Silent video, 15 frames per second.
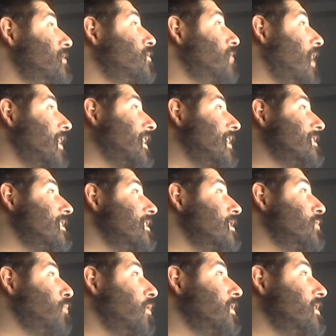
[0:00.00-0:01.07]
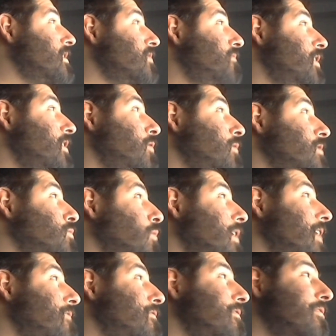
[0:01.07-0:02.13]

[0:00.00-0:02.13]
It is. I guess at this point, this video is